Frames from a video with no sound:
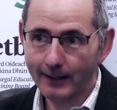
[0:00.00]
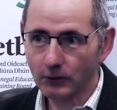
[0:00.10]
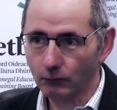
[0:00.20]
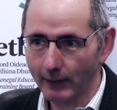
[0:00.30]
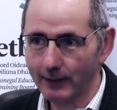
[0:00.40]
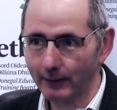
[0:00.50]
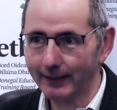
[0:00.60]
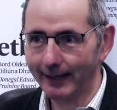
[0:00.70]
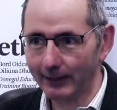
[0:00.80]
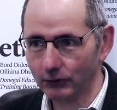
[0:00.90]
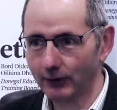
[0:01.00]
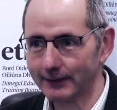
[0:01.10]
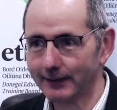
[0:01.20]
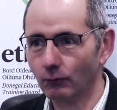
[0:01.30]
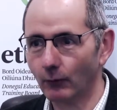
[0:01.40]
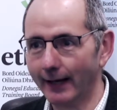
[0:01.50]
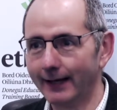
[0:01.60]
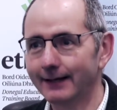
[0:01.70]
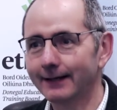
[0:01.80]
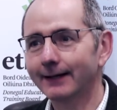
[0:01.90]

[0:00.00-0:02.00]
It is a really, really interesting way